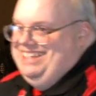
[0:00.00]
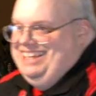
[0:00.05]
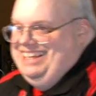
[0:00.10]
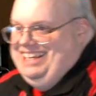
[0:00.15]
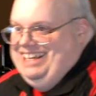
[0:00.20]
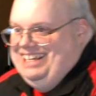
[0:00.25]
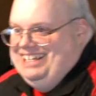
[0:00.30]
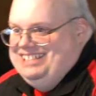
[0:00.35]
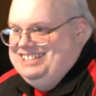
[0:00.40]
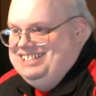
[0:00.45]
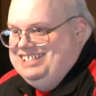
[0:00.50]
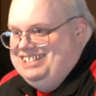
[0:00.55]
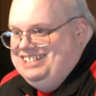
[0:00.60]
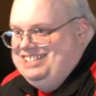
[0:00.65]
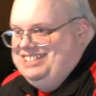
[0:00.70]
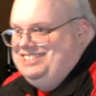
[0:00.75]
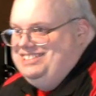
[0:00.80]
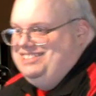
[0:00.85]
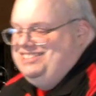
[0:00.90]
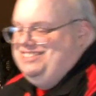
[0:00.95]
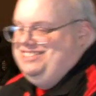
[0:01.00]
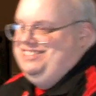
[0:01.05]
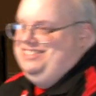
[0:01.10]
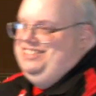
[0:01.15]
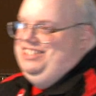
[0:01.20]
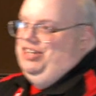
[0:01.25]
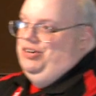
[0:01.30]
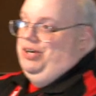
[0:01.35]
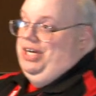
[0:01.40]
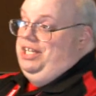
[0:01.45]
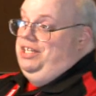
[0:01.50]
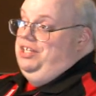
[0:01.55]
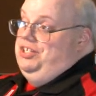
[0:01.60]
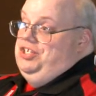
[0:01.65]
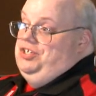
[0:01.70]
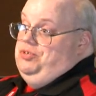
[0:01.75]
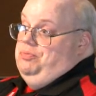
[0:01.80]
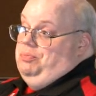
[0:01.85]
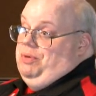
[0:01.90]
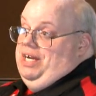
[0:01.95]
and, uh, you know, and then
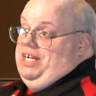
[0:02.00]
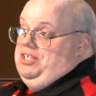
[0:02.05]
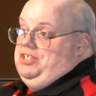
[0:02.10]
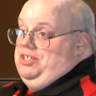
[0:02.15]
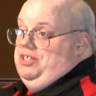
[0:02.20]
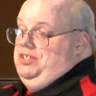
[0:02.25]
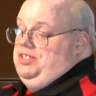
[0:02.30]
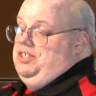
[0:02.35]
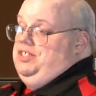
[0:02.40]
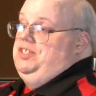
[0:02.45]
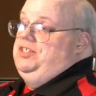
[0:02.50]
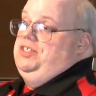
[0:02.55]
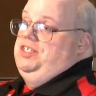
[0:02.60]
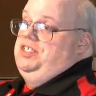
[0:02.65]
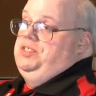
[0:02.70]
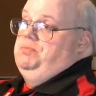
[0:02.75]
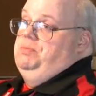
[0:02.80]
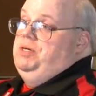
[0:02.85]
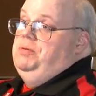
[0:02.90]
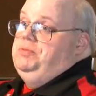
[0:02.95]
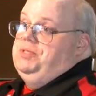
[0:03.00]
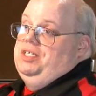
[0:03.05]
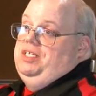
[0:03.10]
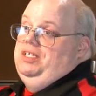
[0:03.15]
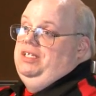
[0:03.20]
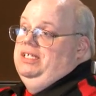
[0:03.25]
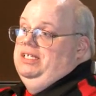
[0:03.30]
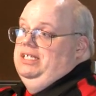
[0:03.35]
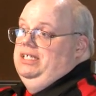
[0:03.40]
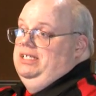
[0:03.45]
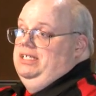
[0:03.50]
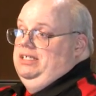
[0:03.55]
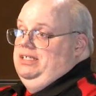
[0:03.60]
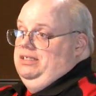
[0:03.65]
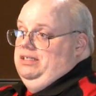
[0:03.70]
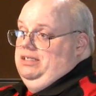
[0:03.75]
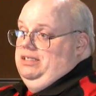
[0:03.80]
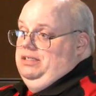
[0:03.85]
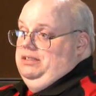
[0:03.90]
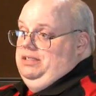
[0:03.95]
as you branch in, since, since BOOPSI,
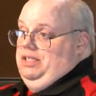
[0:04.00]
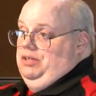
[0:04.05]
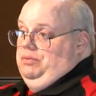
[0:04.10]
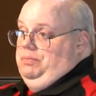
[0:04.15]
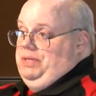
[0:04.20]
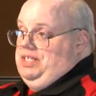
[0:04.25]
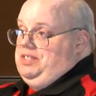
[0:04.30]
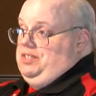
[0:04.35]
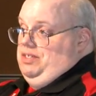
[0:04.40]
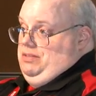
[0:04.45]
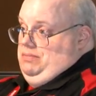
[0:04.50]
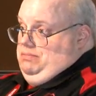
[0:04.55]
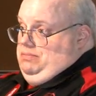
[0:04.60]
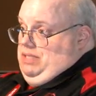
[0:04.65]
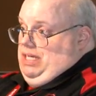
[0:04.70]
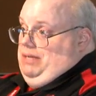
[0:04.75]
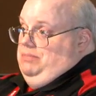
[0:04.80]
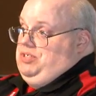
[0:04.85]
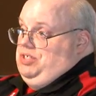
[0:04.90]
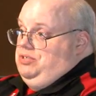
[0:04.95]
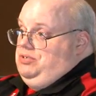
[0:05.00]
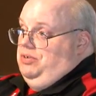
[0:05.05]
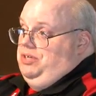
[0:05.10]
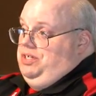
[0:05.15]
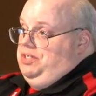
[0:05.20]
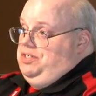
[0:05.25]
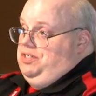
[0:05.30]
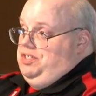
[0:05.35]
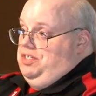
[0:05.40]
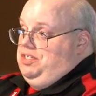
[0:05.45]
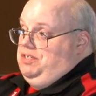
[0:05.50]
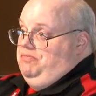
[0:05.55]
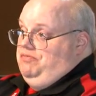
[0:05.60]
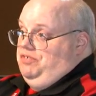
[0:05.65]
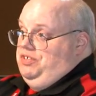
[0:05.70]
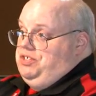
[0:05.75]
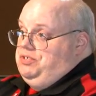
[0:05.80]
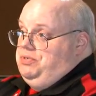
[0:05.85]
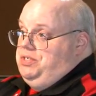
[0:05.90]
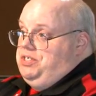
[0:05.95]
uh, you know, basic object-oriented system
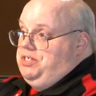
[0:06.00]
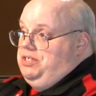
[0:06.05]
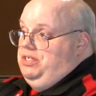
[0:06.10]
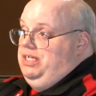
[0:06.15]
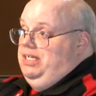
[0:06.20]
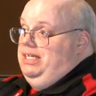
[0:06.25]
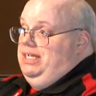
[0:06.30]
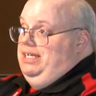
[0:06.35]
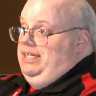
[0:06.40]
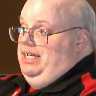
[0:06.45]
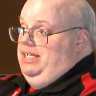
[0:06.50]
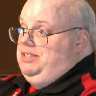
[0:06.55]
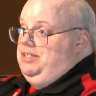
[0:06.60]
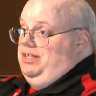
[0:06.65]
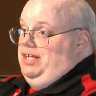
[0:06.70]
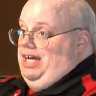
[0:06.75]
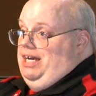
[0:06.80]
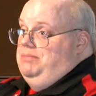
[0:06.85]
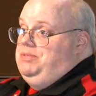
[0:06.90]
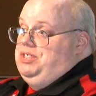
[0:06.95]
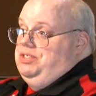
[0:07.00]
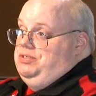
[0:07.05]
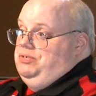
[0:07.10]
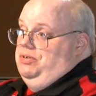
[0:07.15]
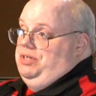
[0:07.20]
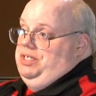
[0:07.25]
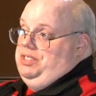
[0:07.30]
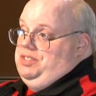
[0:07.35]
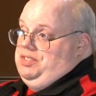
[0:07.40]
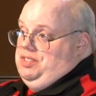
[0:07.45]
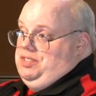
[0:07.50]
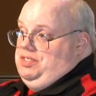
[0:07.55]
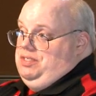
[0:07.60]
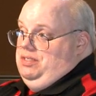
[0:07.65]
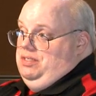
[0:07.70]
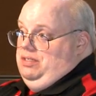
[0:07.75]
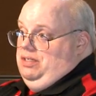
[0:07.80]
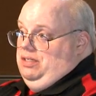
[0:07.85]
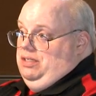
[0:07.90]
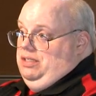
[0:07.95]
for intuition, is an object-oriented
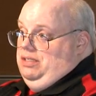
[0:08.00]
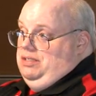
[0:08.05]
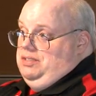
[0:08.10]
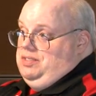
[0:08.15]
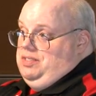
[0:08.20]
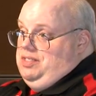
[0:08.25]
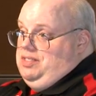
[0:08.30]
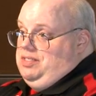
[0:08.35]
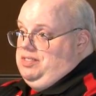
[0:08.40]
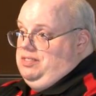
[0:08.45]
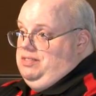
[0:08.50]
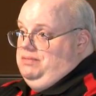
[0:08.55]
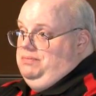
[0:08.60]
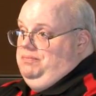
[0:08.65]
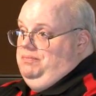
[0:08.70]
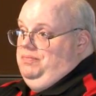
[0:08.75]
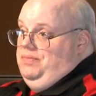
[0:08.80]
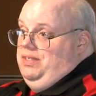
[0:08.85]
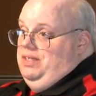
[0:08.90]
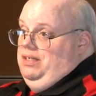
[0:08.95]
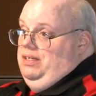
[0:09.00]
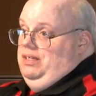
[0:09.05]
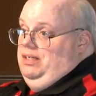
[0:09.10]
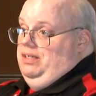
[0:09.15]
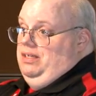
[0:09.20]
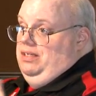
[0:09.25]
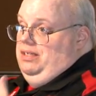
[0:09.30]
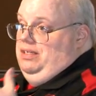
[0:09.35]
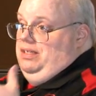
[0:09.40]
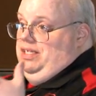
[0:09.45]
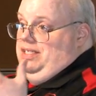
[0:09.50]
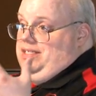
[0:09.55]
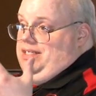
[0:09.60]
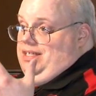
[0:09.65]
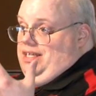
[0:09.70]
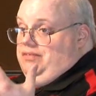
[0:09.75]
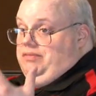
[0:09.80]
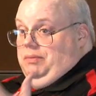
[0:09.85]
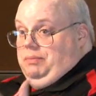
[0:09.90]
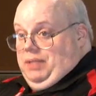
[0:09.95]
uh, system, it's
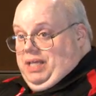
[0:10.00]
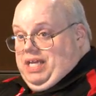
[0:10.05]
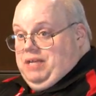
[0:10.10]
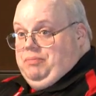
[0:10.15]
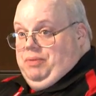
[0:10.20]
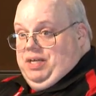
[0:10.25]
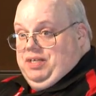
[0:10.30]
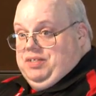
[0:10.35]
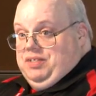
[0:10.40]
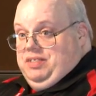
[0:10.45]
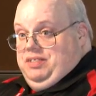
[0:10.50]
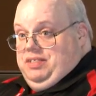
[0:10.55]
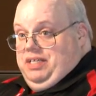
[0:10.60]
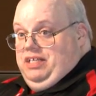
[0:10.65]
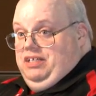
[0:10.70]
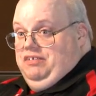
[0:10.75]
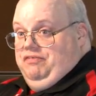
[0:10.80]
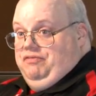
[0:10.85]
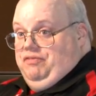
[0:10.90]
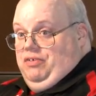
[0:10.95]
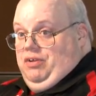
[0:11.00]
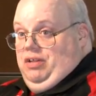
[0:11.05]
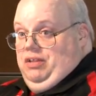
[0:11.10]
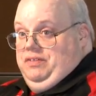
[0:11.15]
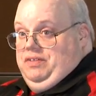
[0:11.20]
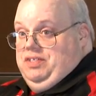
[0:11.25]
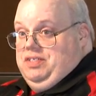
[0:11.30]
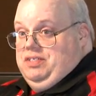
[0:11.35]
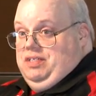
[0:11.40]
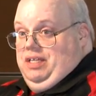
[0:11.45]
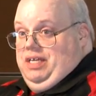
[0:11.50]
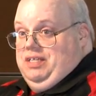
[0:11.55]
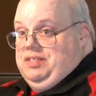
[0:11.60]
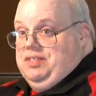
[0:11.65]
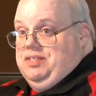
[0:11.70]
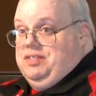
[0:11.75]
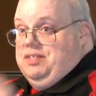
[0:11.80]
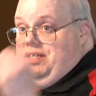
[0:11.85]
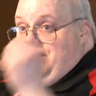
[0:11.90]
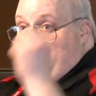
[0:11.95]
kind of a black box container for all of these classes.